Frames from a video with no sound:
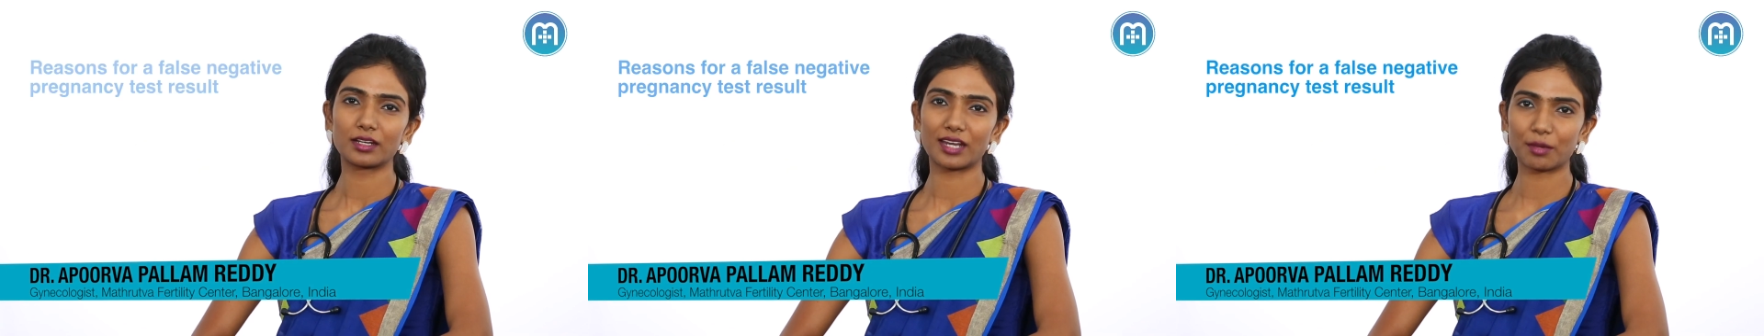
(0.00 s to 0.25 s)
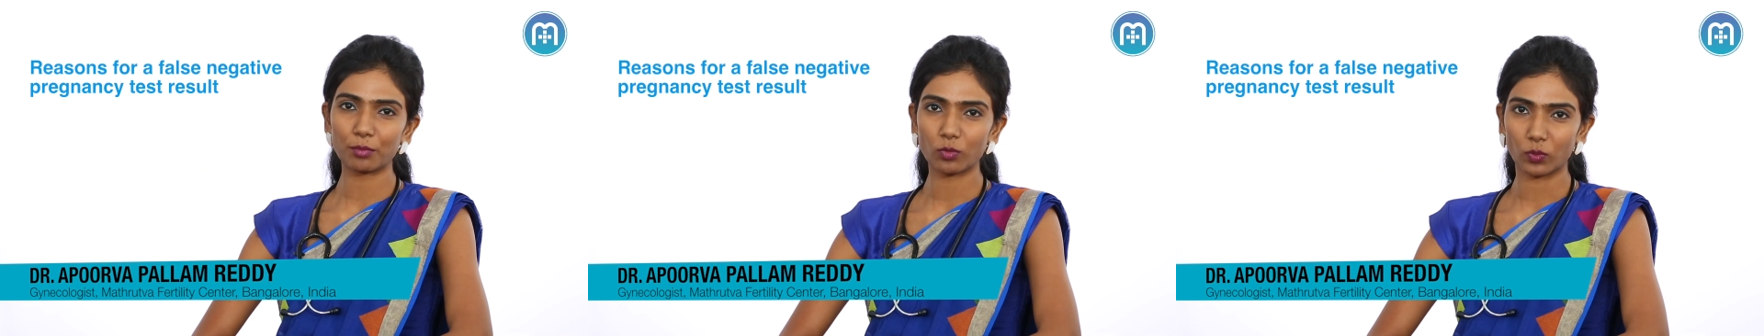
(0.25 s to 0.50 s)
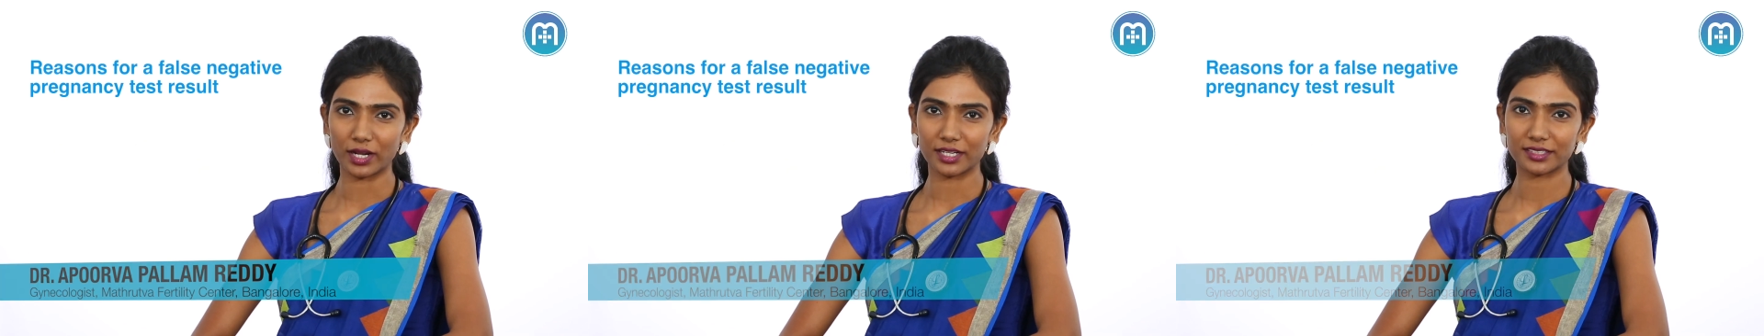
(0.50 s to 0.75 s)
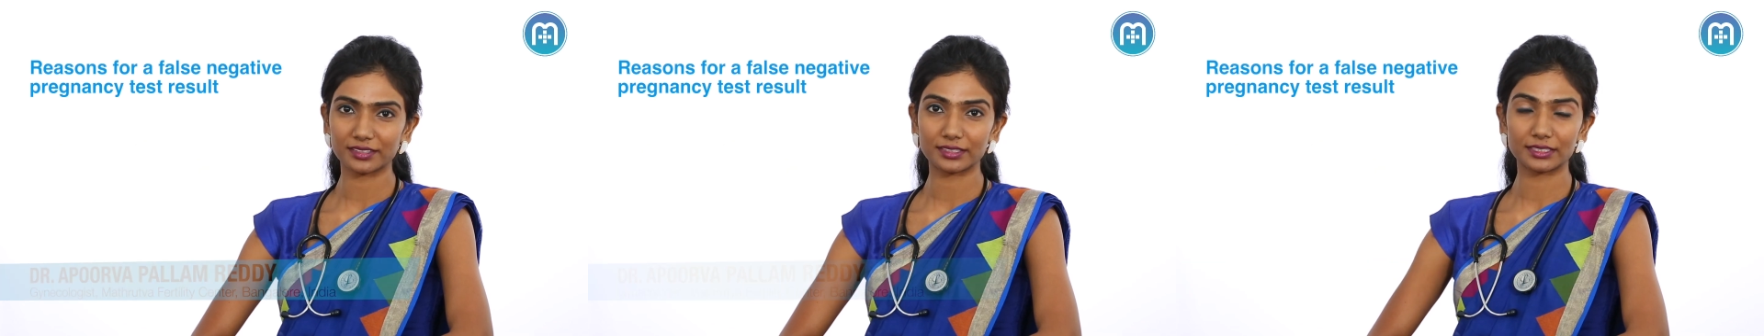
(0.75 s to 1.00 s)
Number
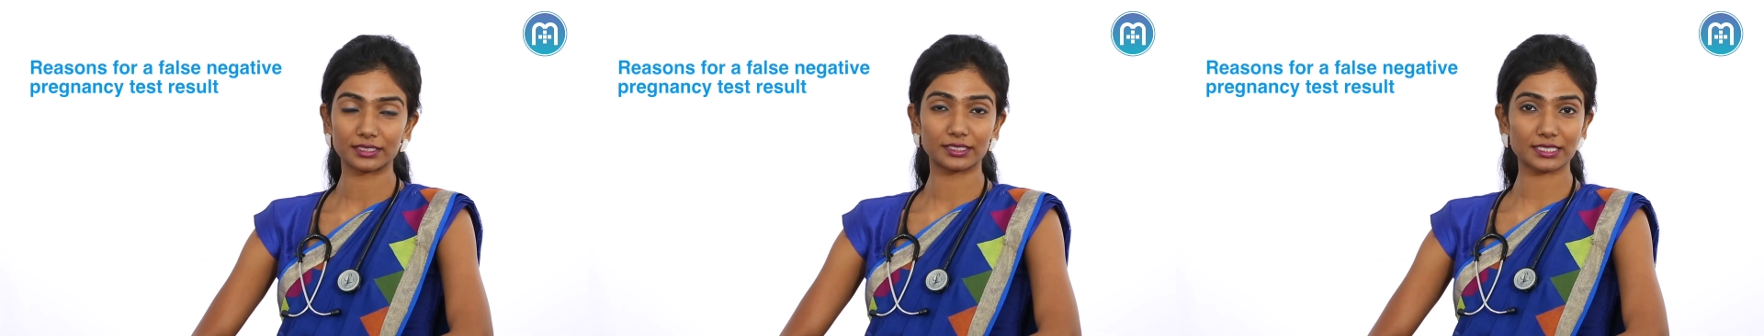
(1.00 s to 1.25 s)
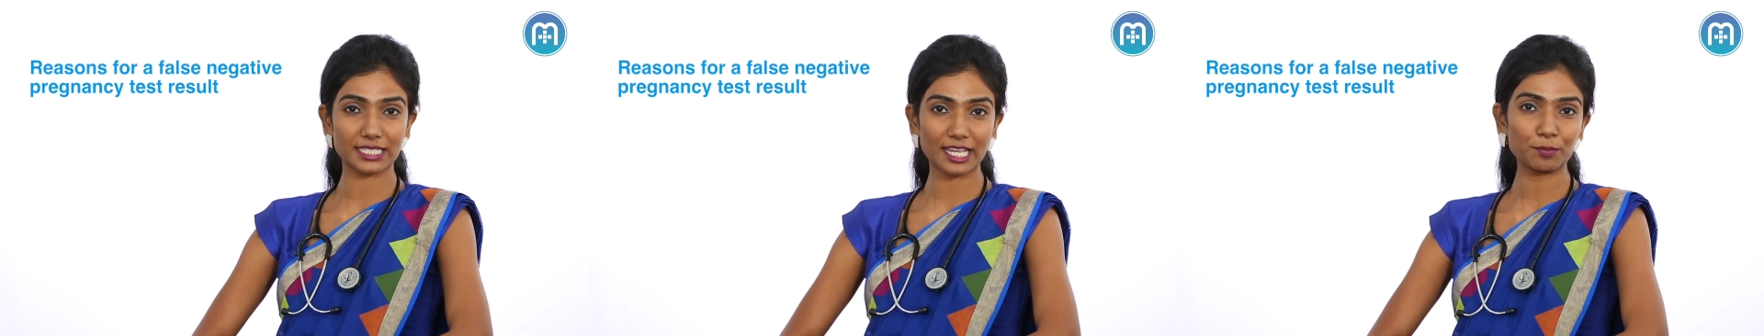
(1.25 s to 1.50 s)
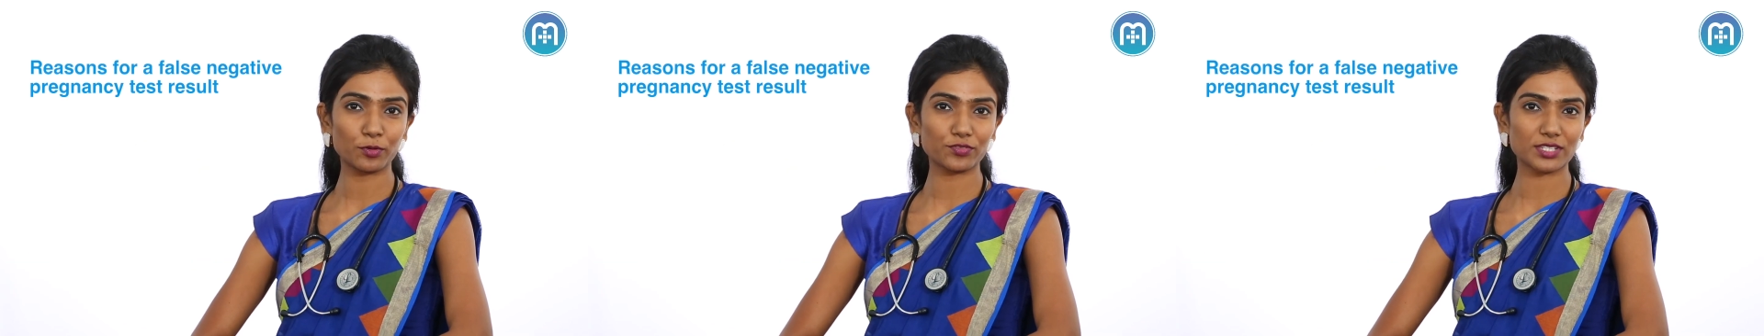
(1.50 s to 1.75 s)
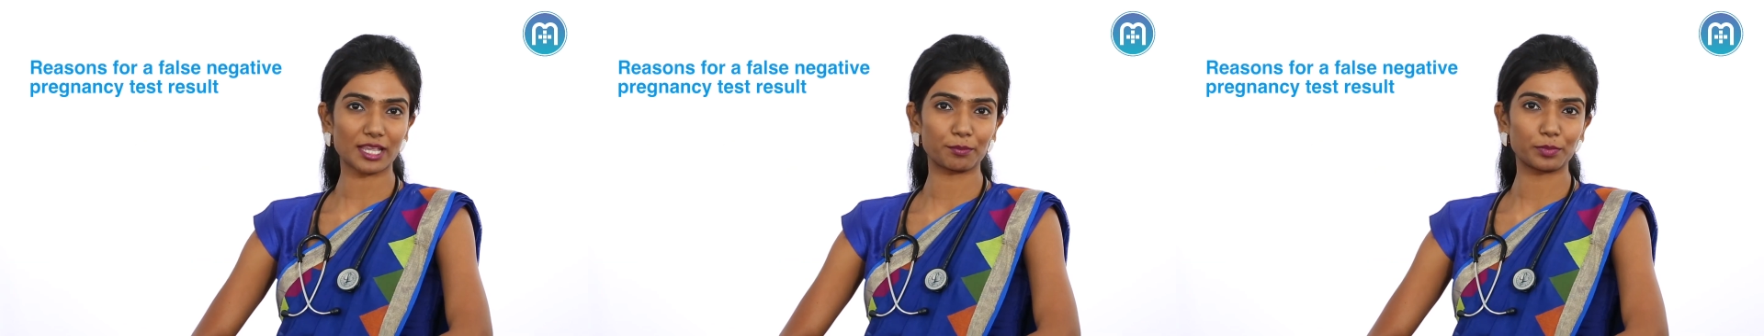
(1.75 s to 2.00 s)
one, the type
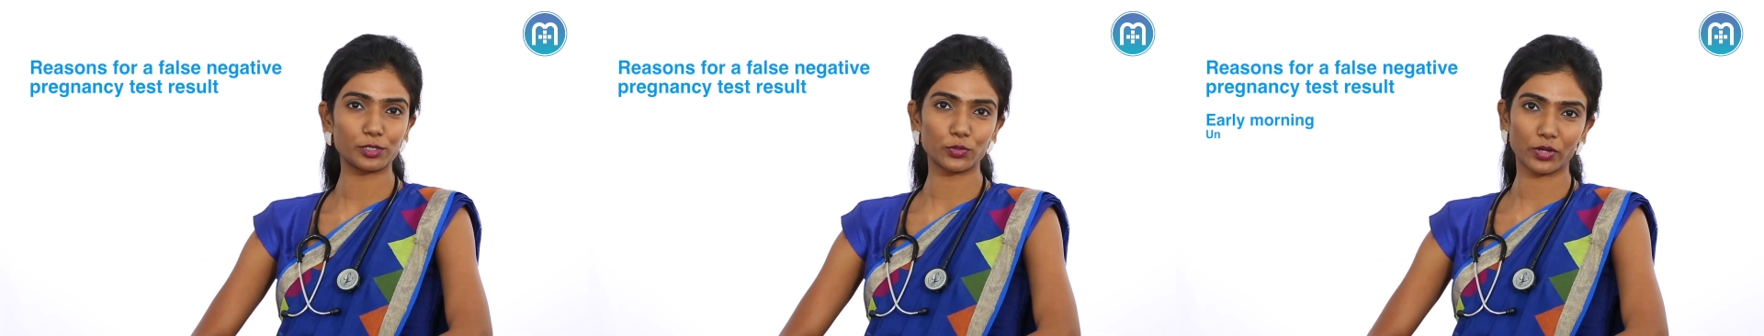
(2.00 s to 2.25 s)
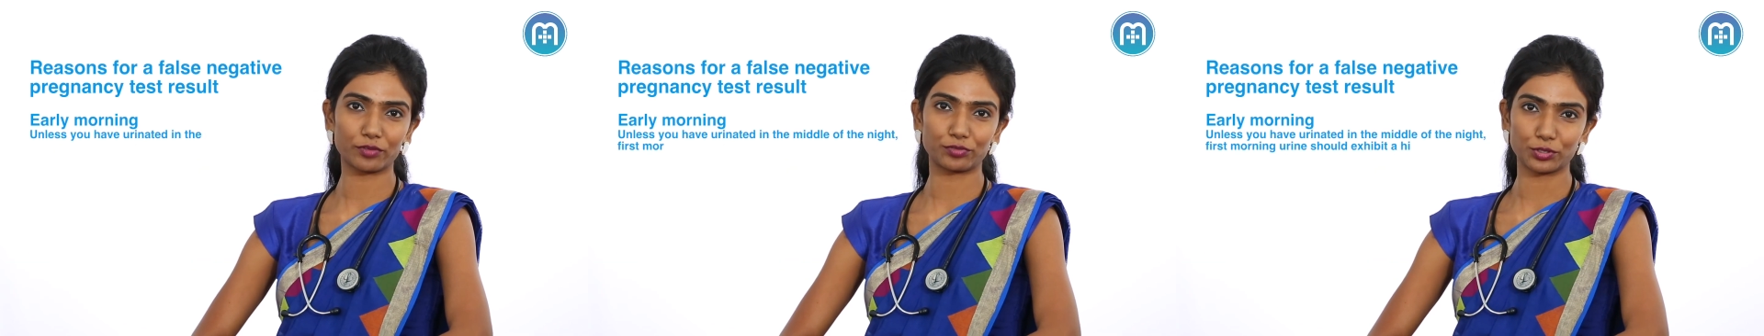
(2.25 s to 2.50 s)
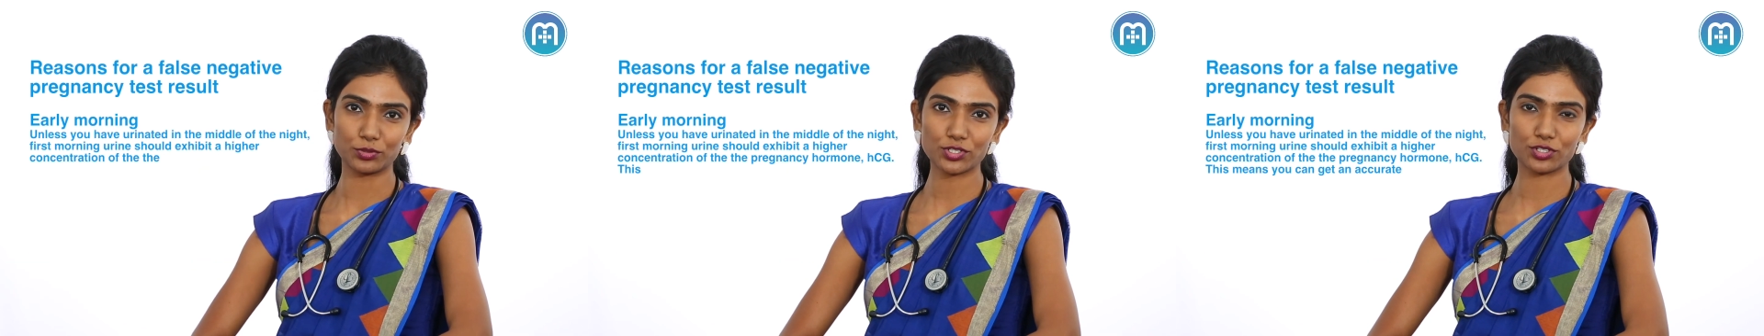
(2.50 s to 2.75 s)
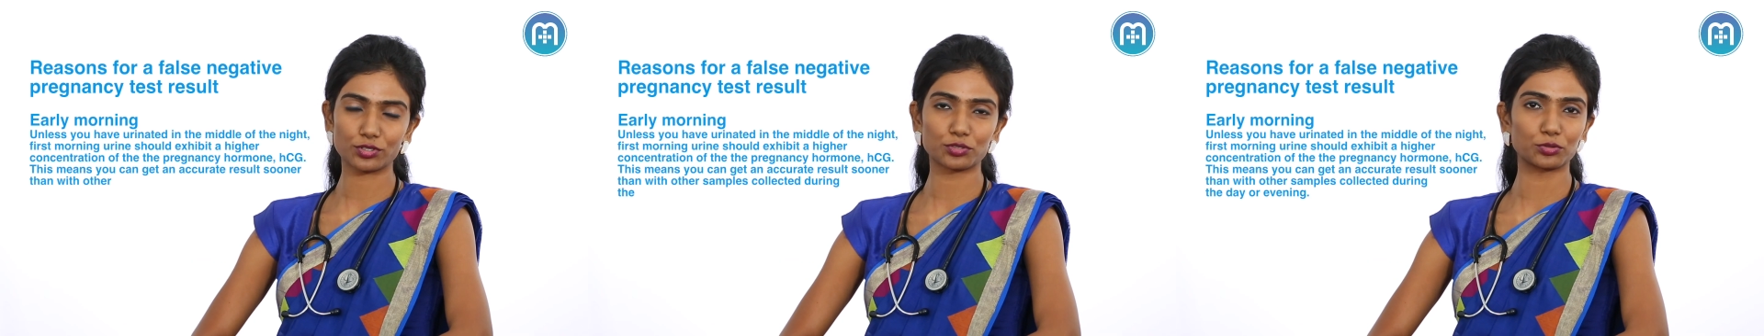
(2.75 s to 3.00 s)
of sample you have
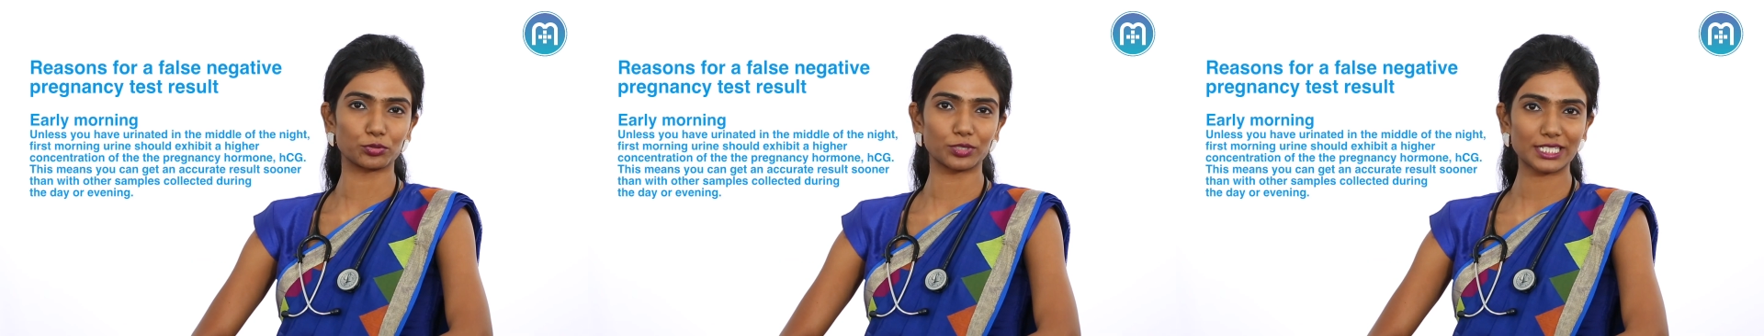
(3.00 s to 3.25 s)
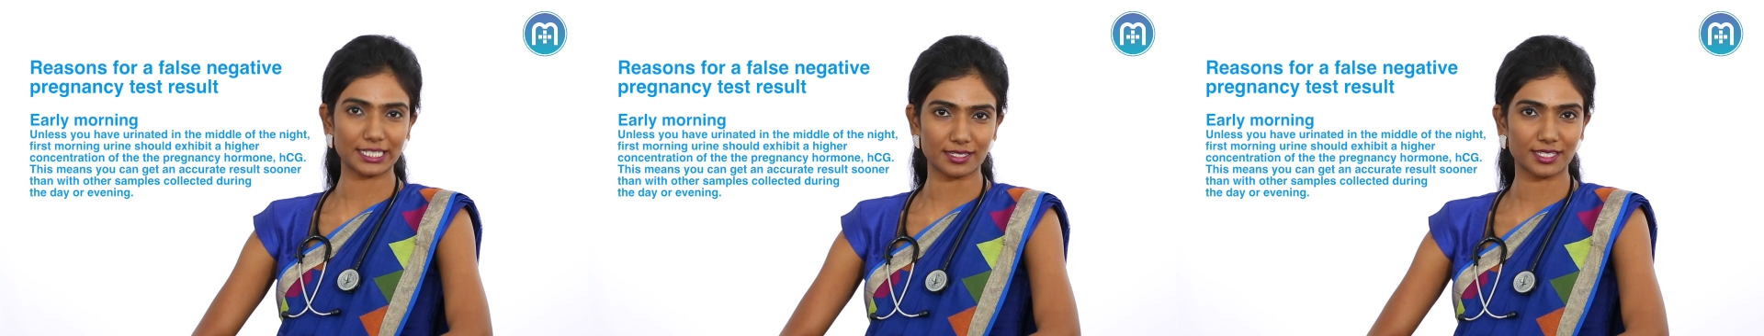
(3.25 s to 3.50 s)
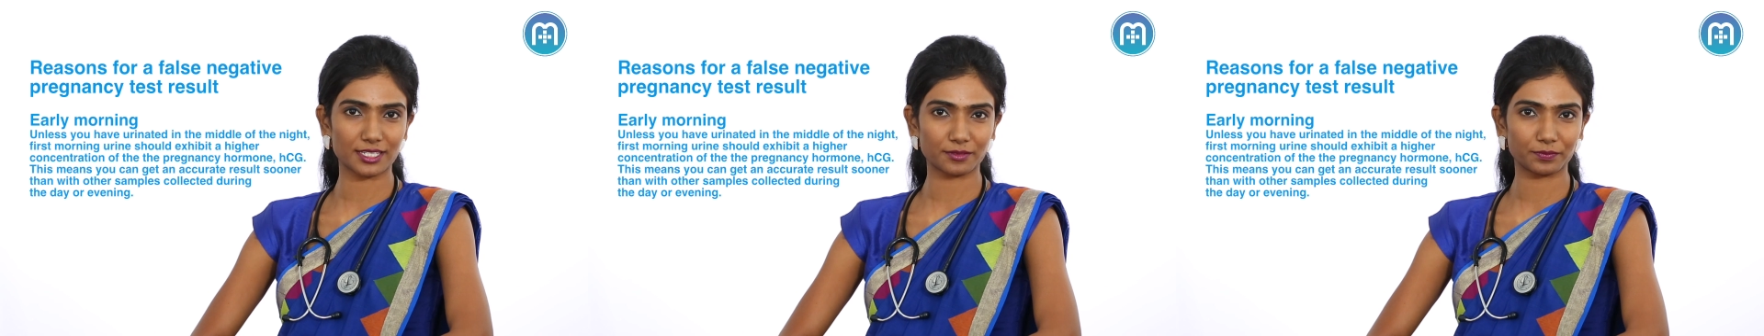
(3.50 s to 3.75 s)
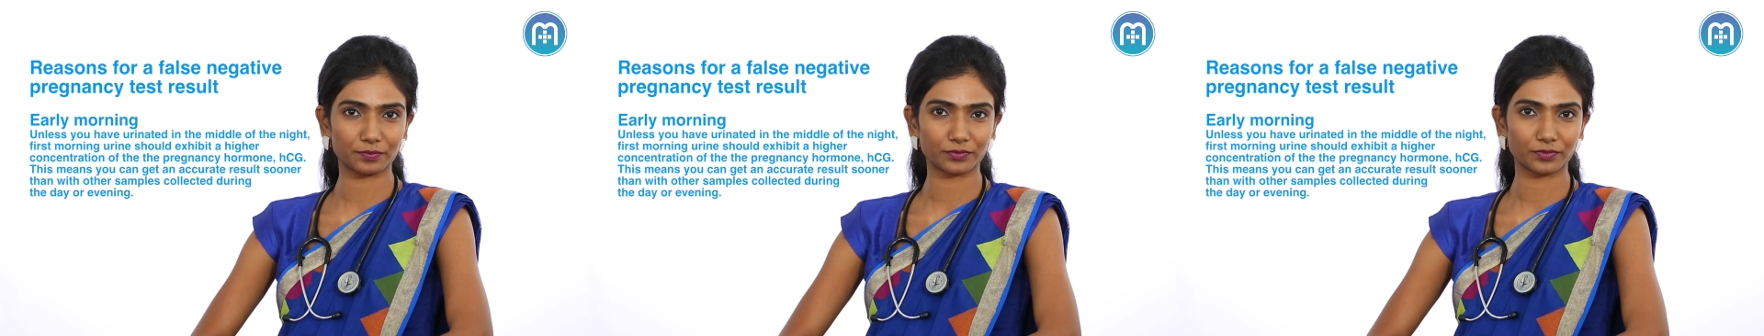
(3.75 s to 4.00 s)
used to do the test.